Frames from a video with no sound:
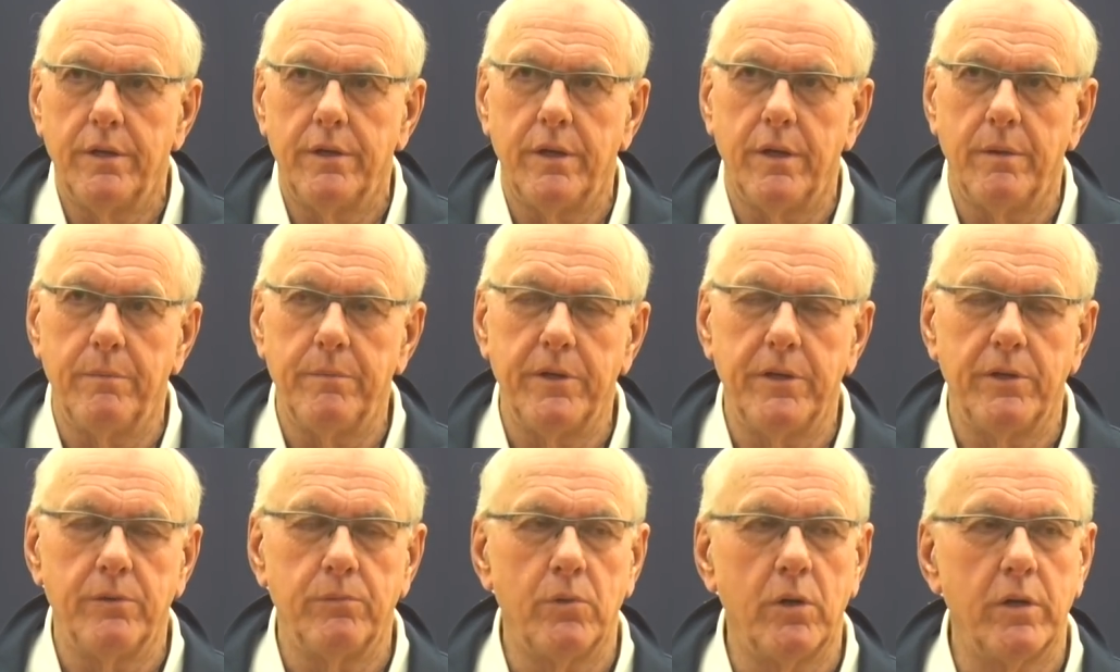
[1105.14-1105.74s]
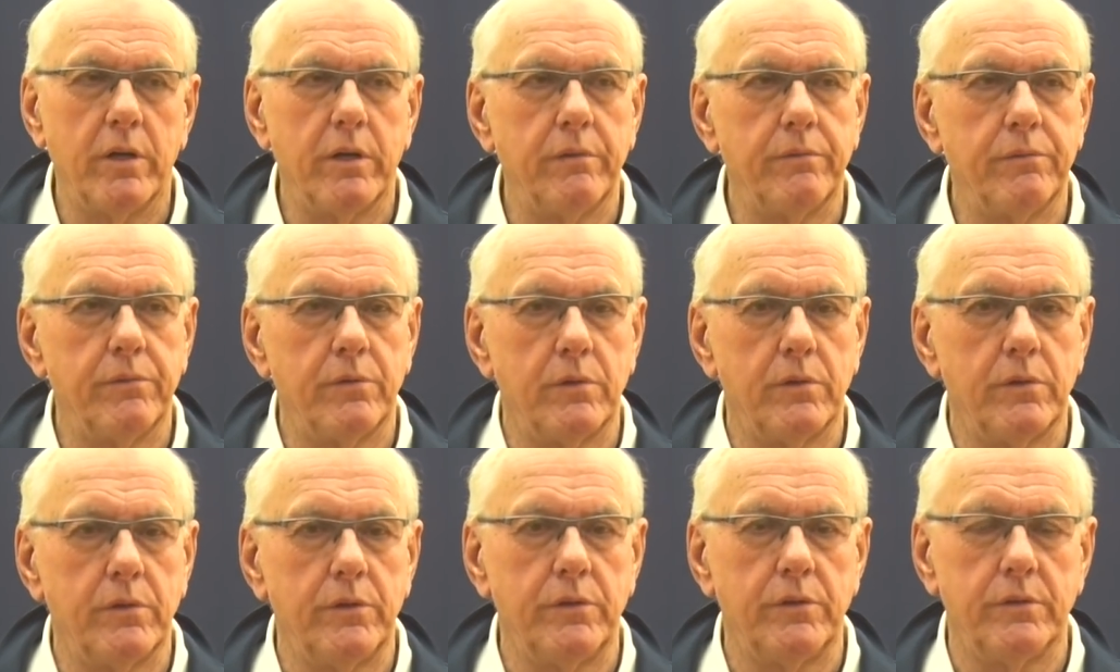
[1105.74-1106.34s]
I mean, whatever.
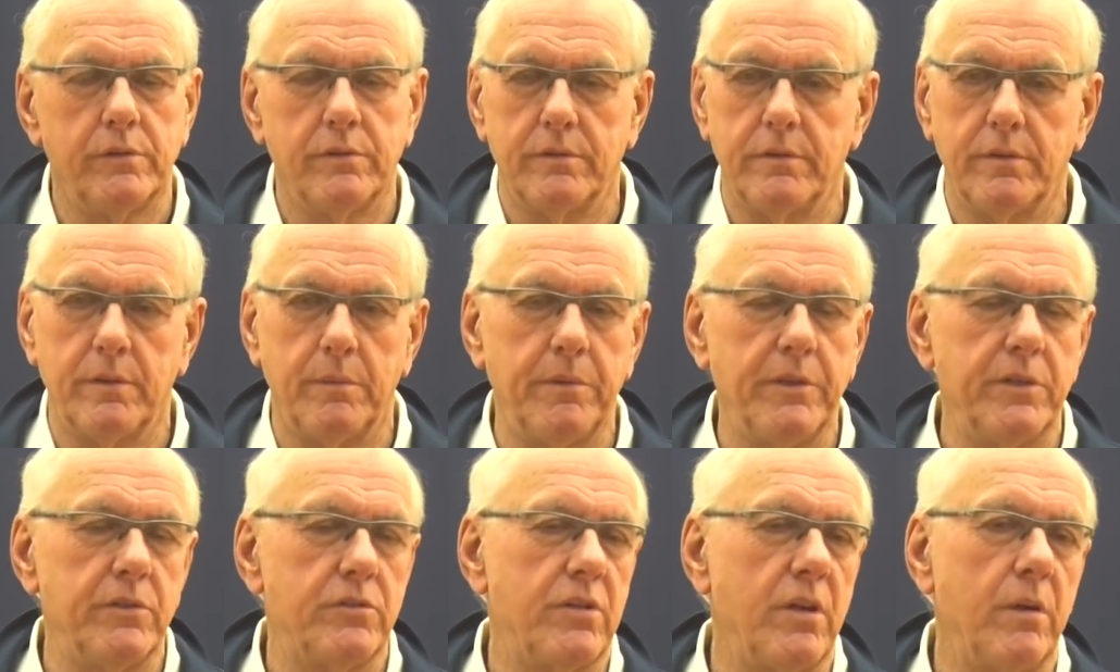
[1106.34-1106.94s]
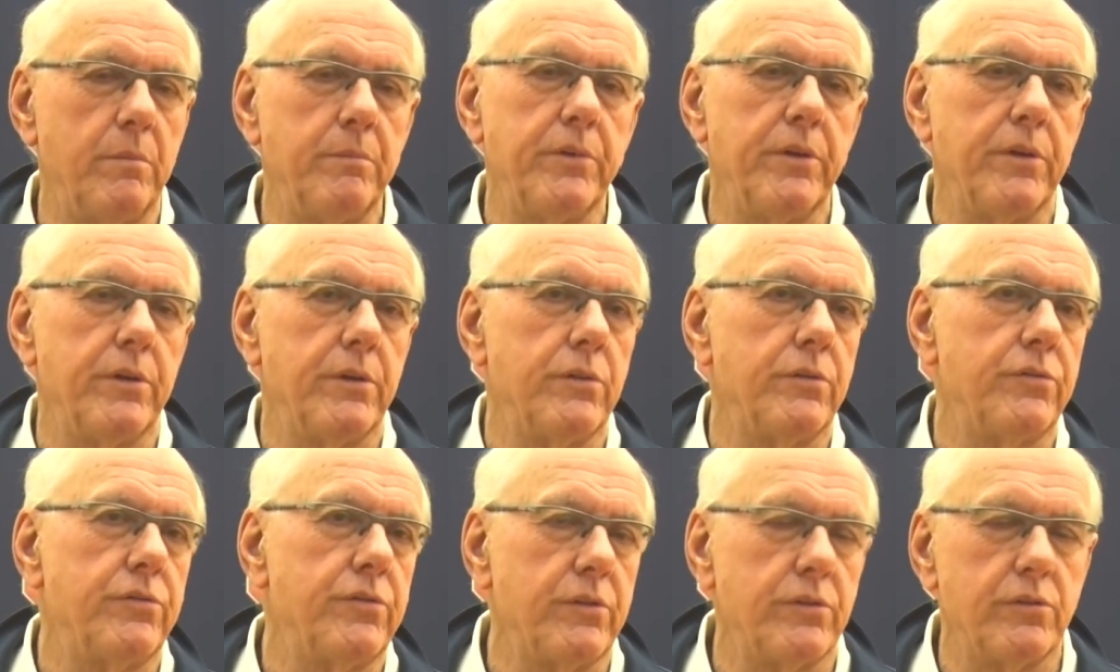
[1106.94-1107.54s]
I mean, some
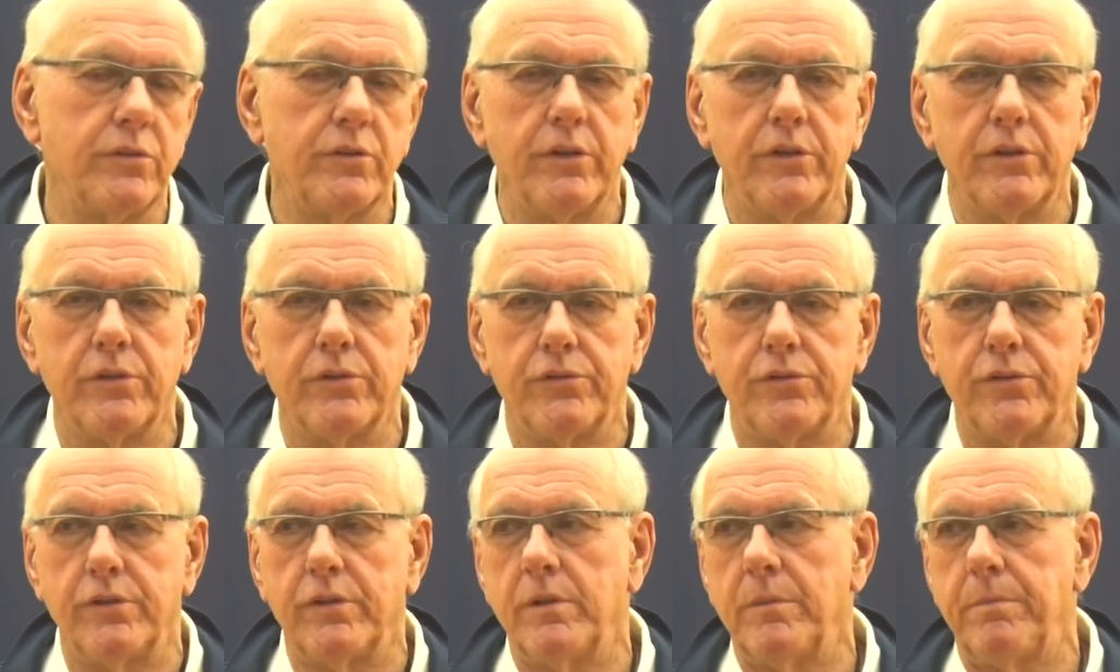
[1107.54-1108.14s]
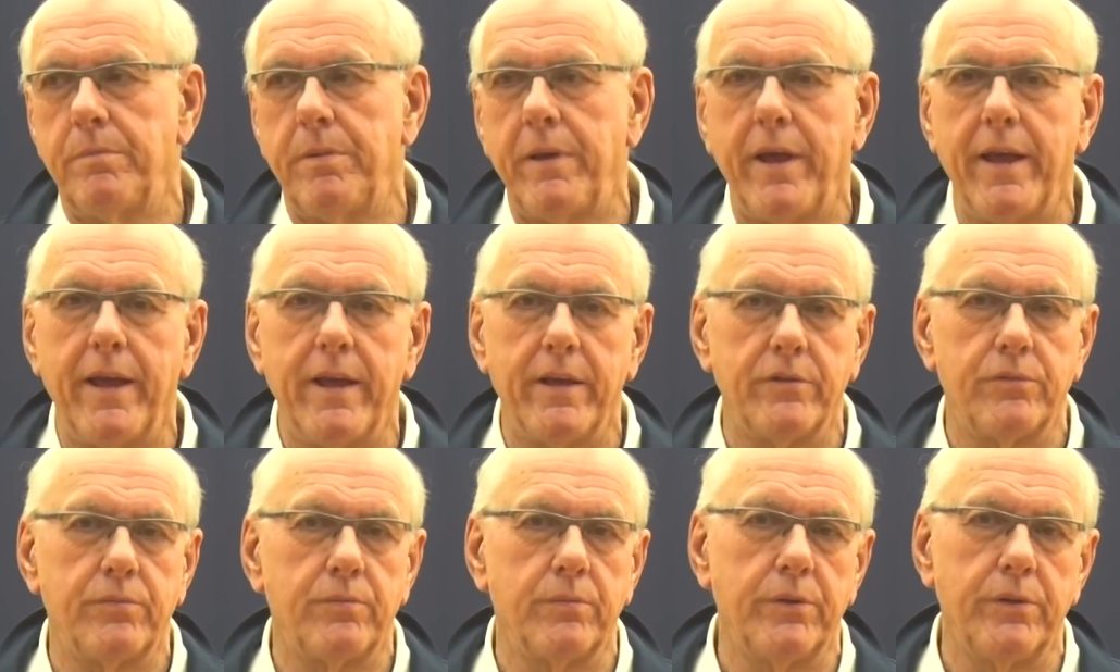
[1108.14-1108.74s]
years, there's years in the
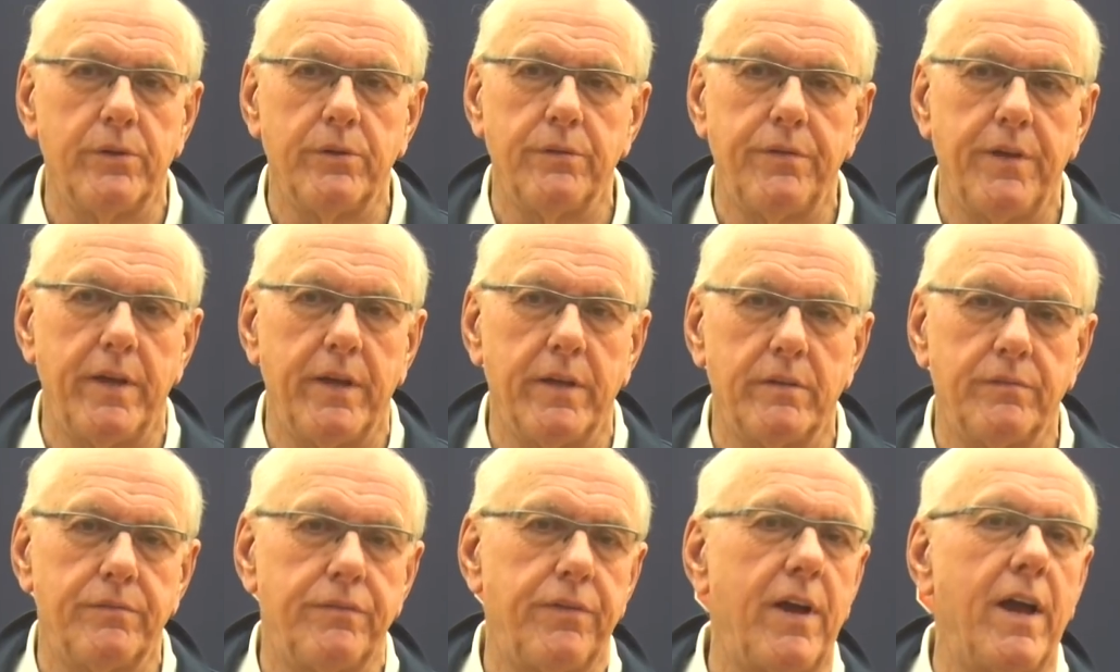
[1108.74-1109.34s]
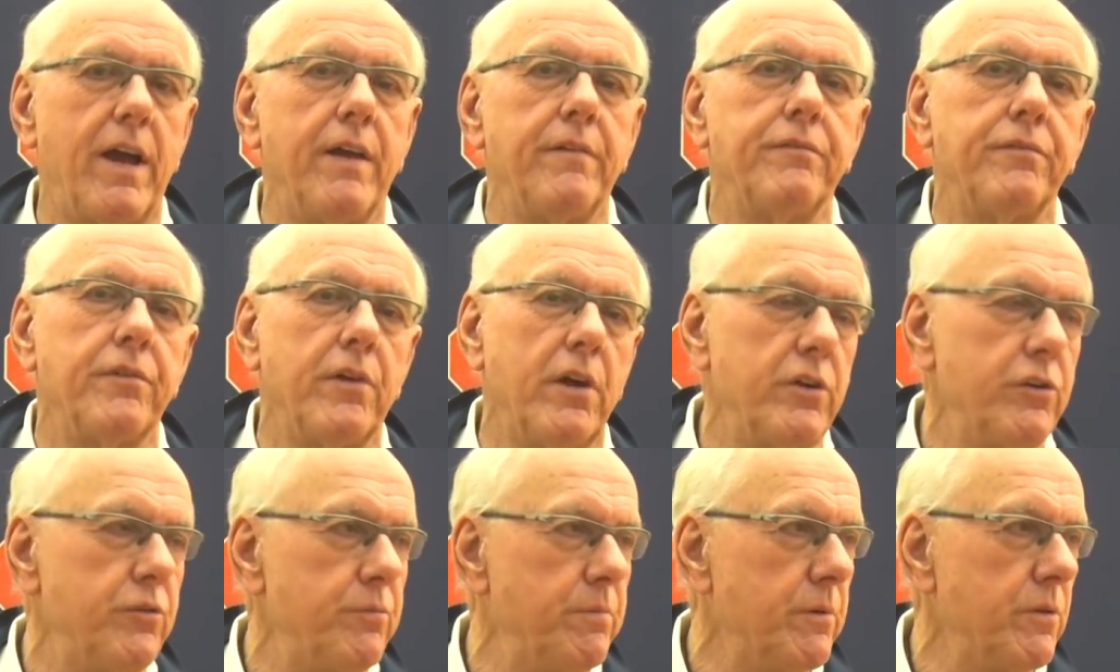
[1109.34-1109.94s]
past where you've had five
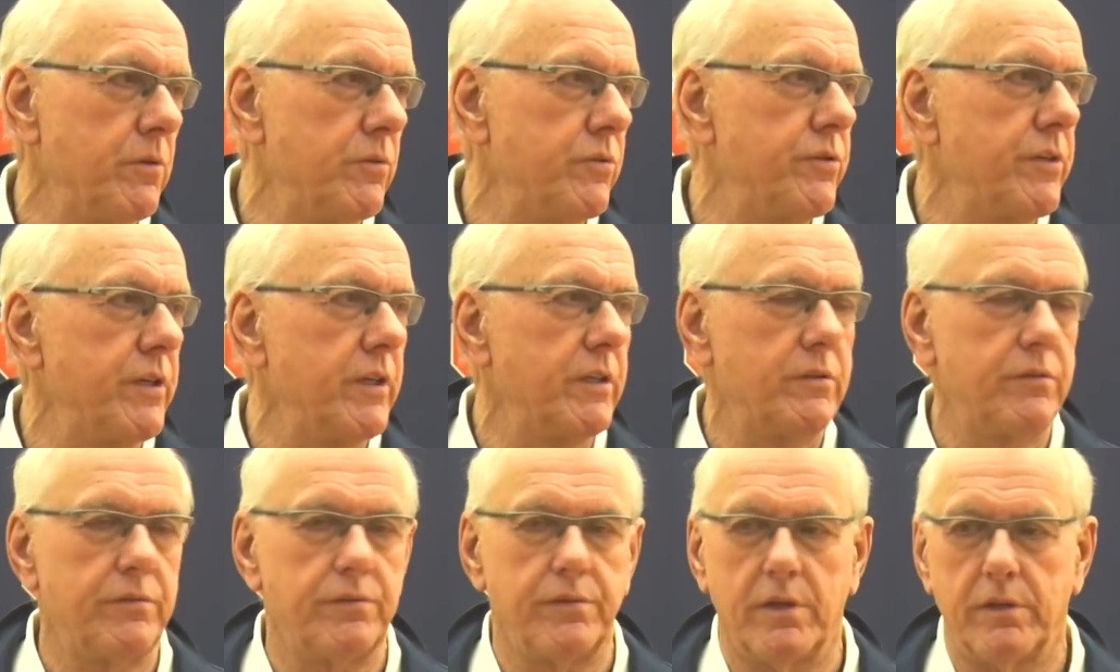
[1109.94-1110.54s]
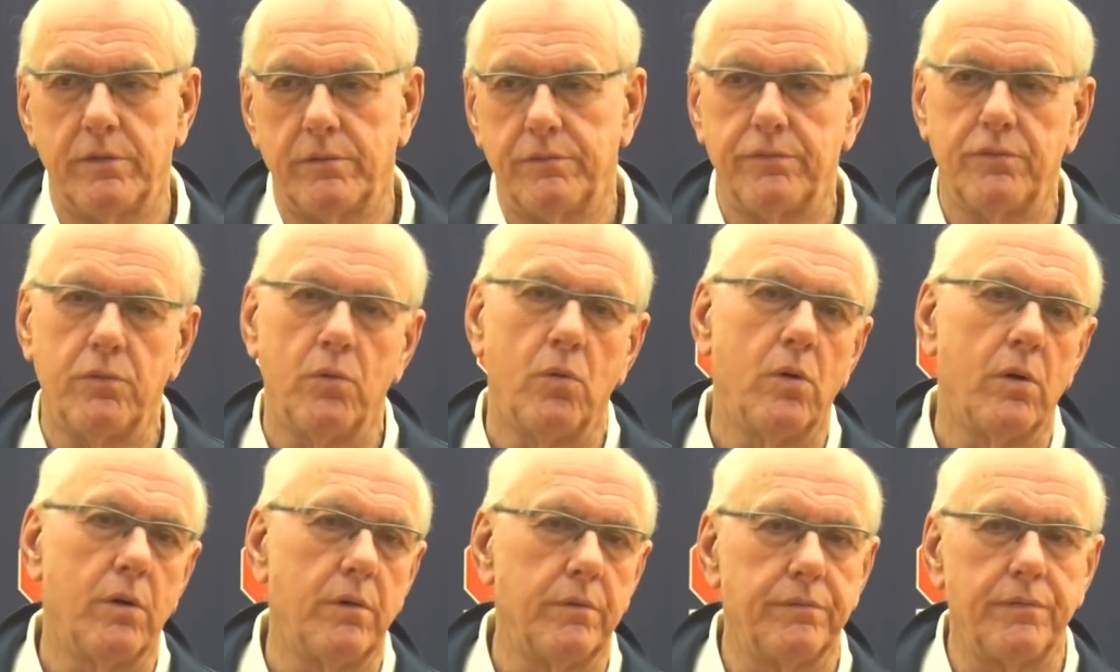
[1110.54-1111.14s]
freshmen or six freshmen,
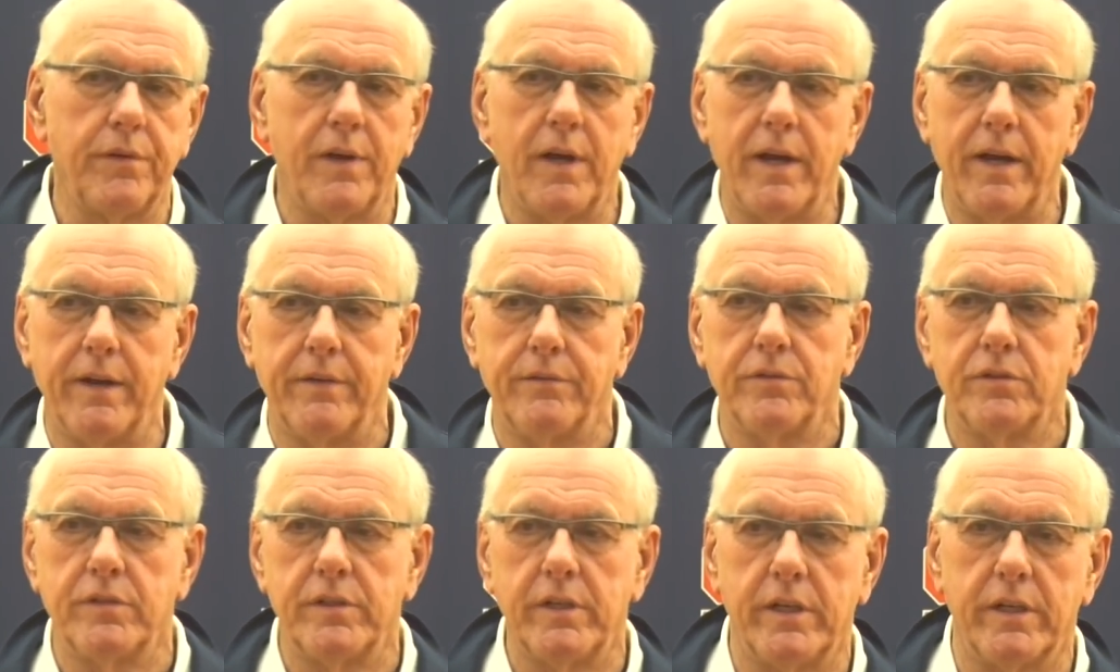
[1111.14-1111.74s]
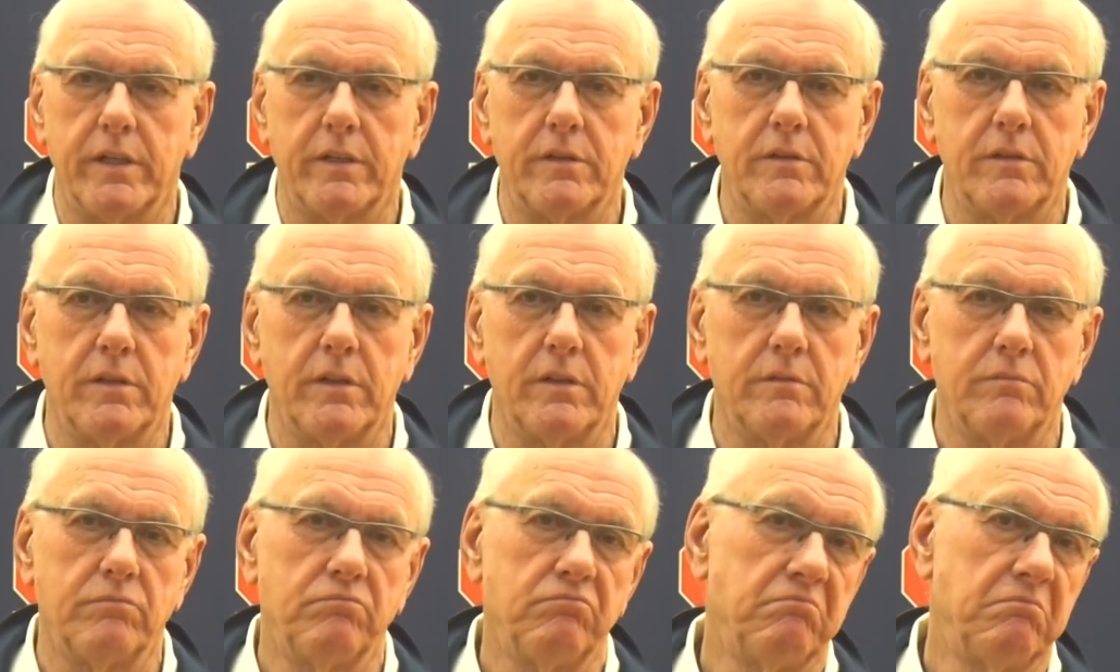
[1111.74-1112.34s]
four or five, six,
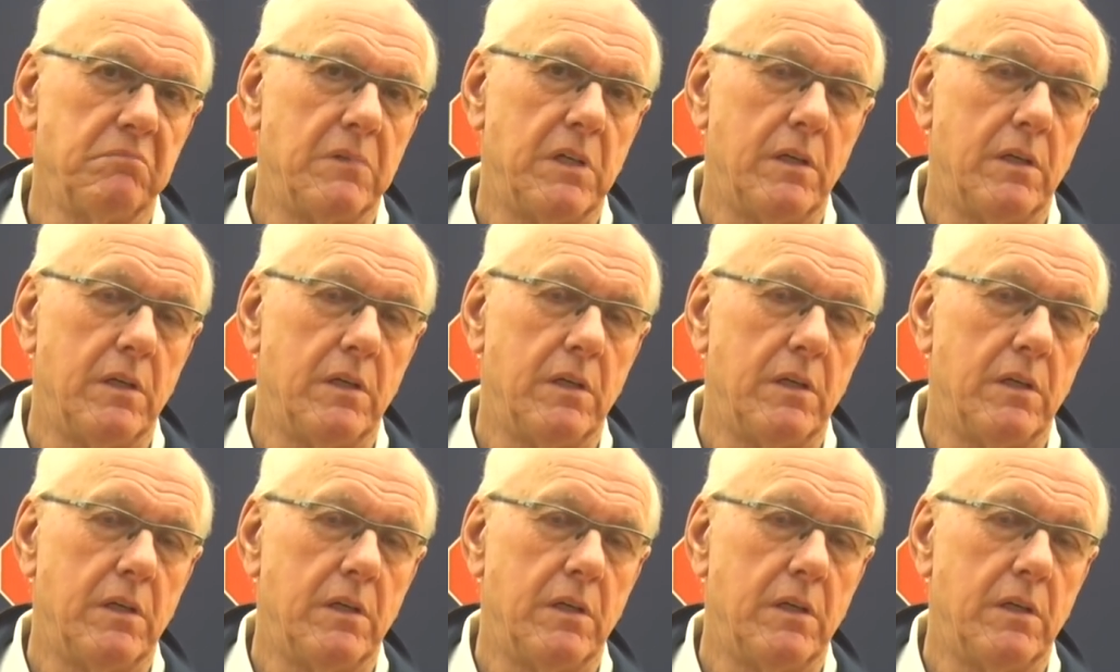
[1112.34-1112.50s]
and